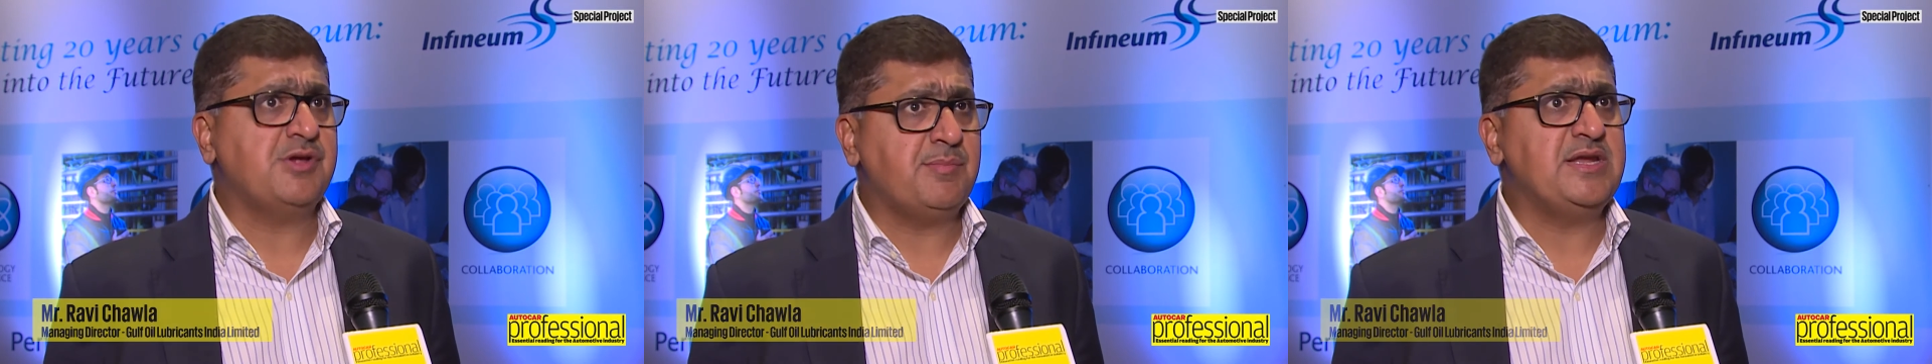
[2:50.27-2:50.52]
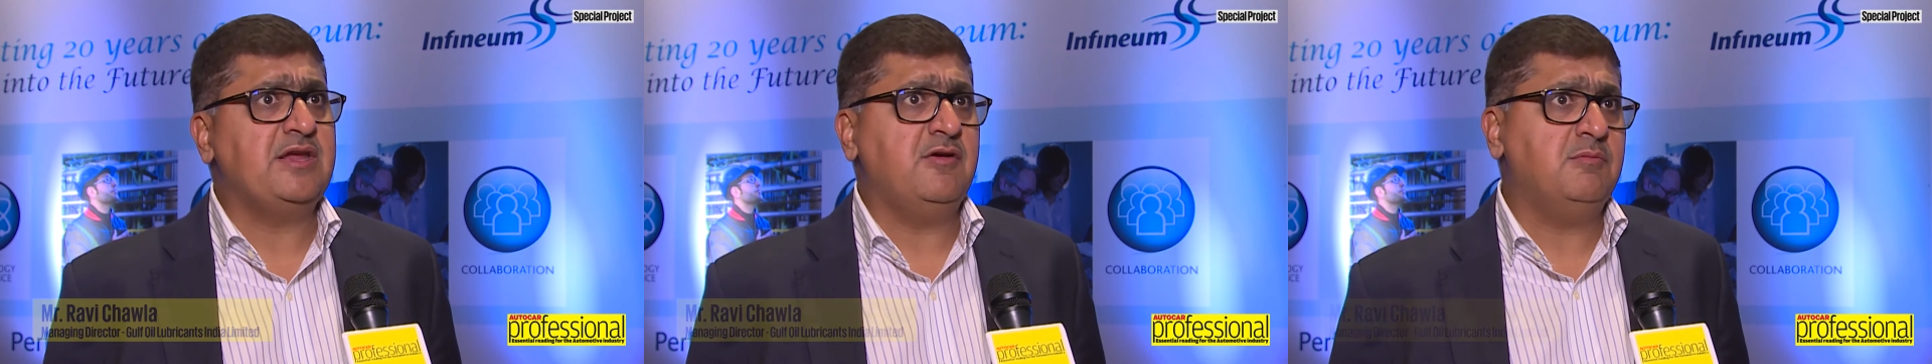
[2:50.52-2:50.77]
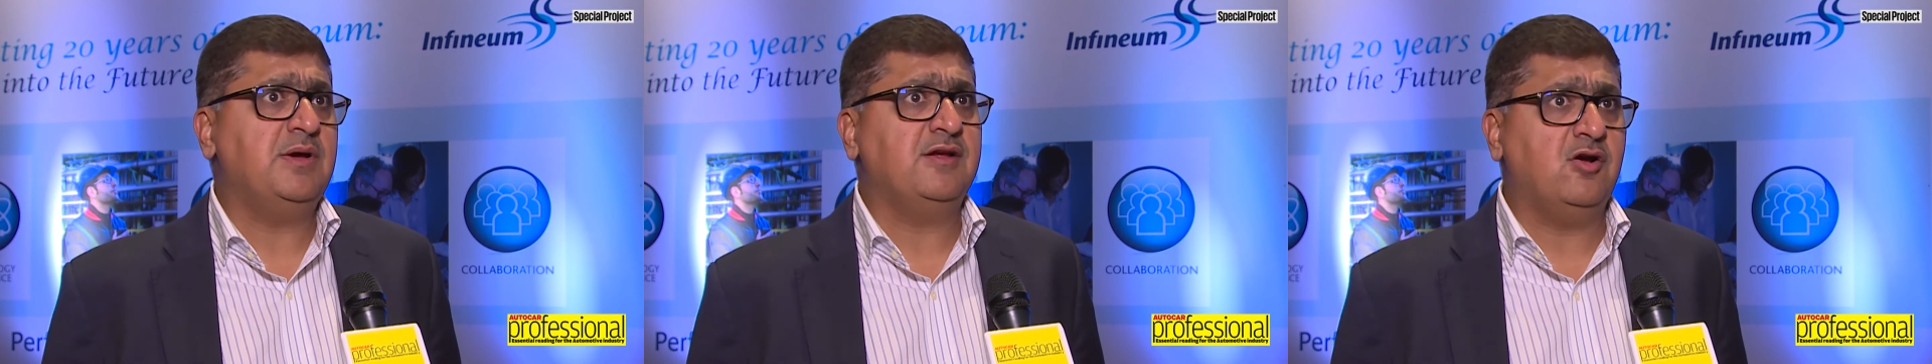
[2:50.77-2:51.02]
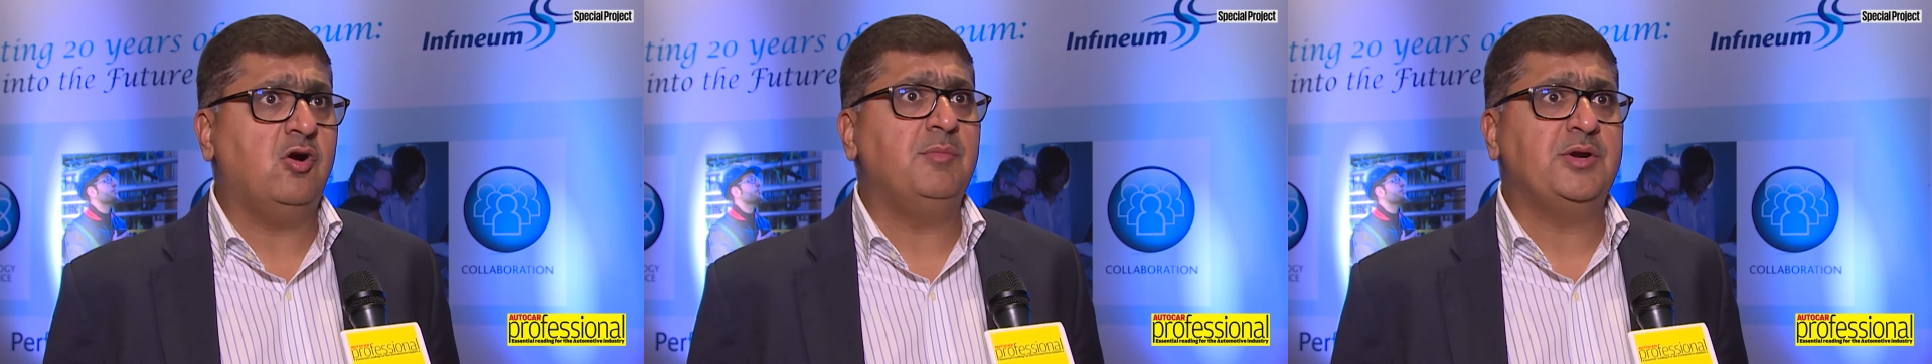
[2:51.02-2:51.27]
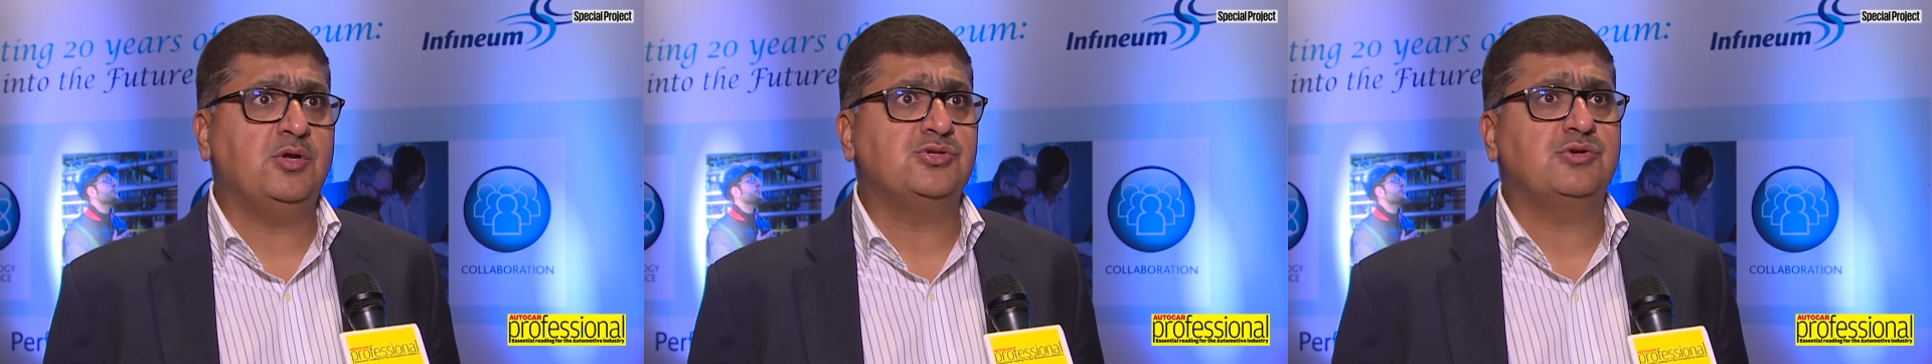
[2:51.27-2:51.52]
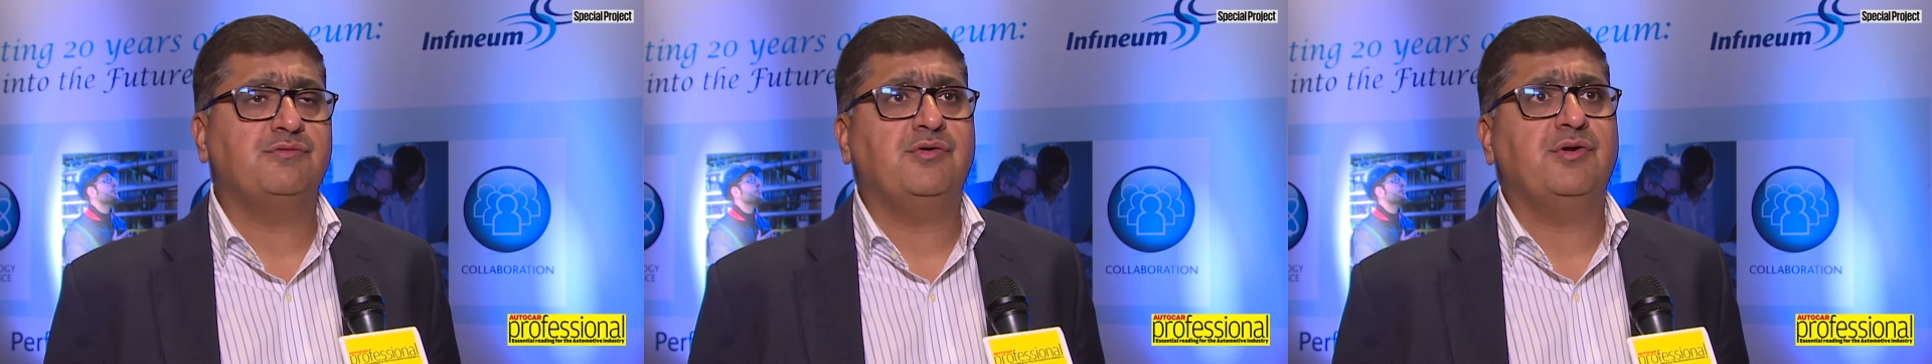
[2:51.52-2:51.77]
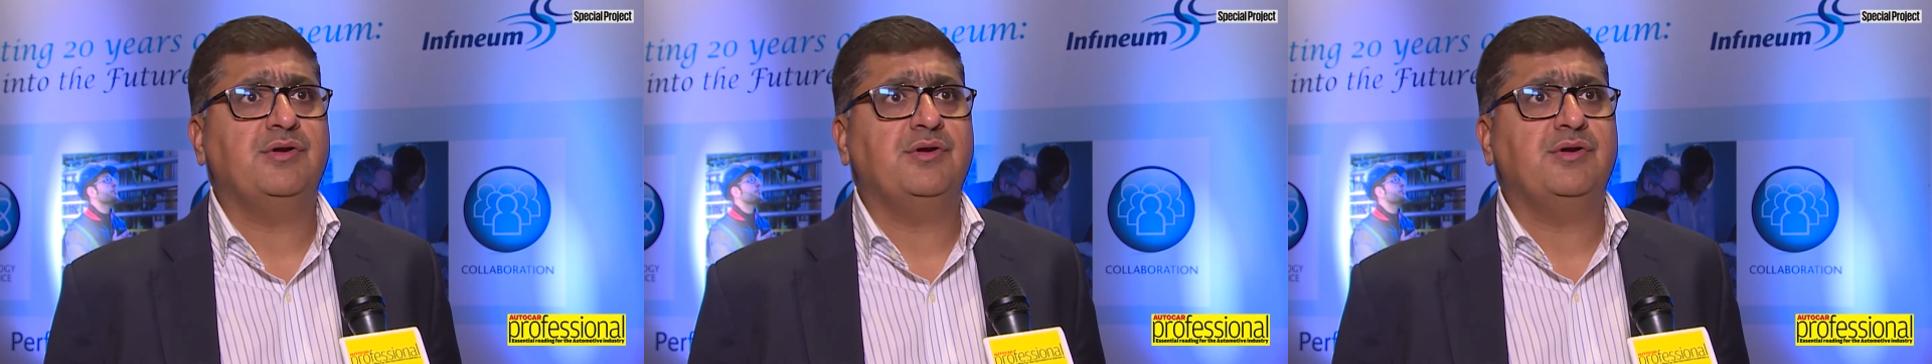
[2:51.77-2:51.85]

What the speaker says: have been given by the government also for